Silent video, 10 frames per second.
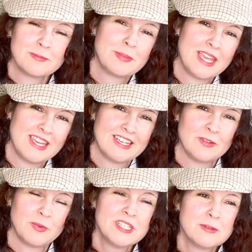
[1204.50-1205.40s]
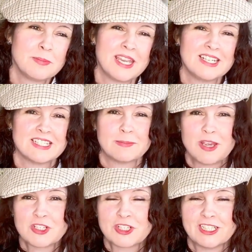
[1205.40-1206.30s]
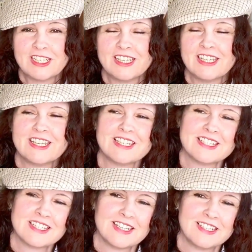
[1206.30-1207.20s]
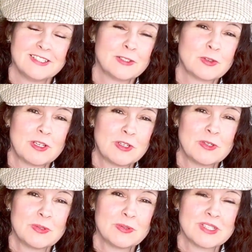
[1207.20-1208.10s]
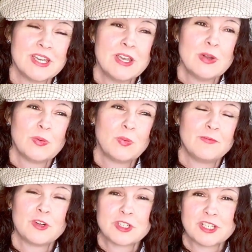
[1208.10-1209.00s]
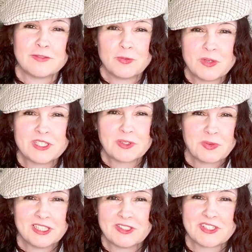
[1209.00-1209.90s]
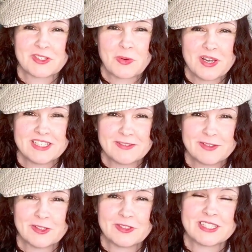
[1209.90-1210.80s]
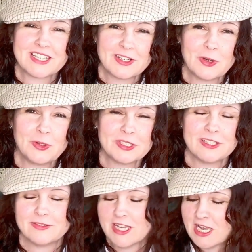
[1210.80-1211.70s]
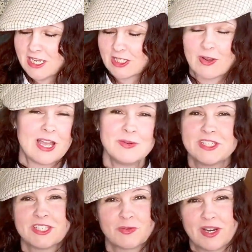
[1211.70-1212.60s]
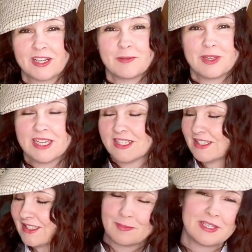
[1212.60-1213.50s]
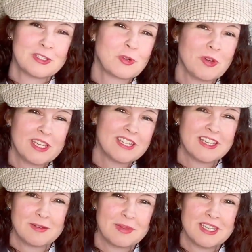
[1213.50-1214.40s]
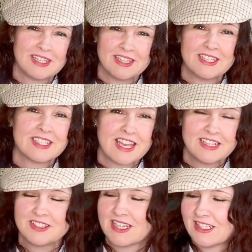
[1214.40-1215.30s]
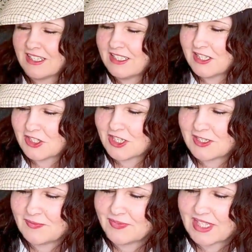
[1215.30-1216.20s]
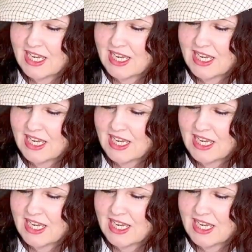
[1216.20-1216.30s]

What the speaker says: Payne, and Wyndham Payne especially is an illustrator whose version of The Wind in the Willows is quite difficult to get a hold of. So I would just recommend enjoying them in this annotated edition.